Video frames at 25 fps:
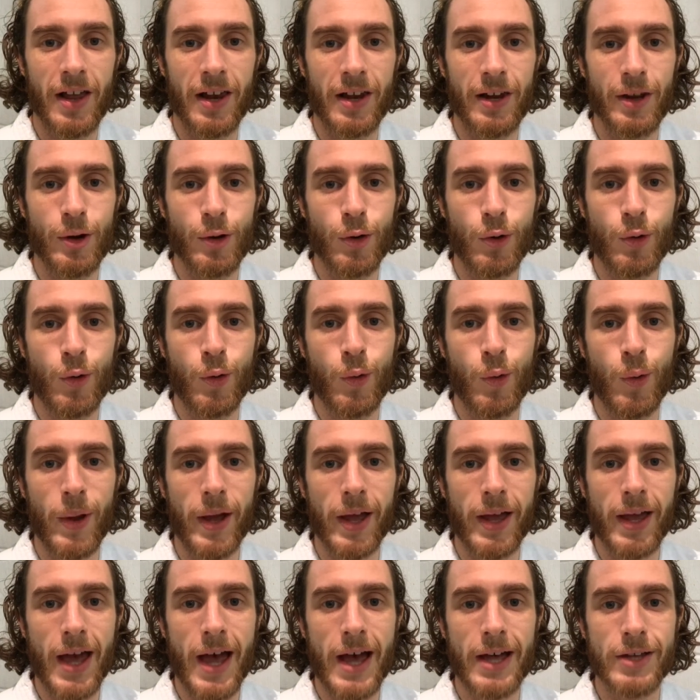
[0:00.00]
a little
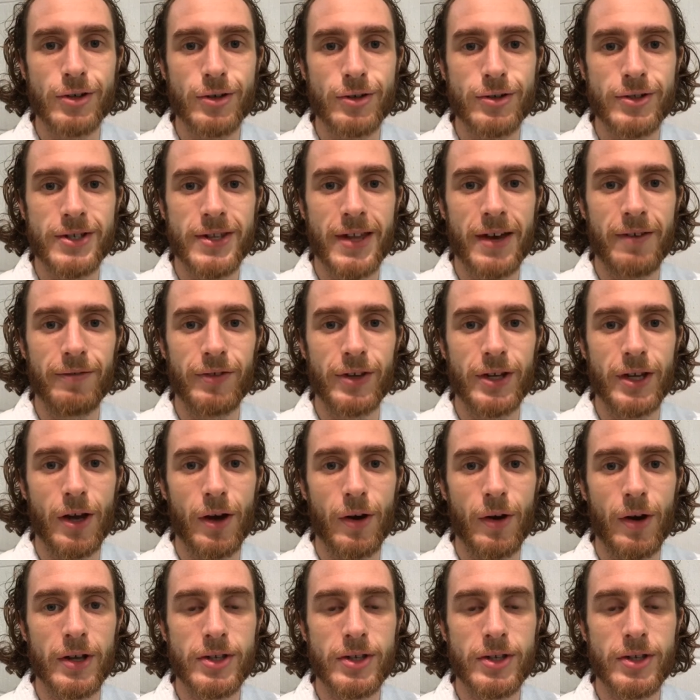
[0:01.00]
quick add on to that video.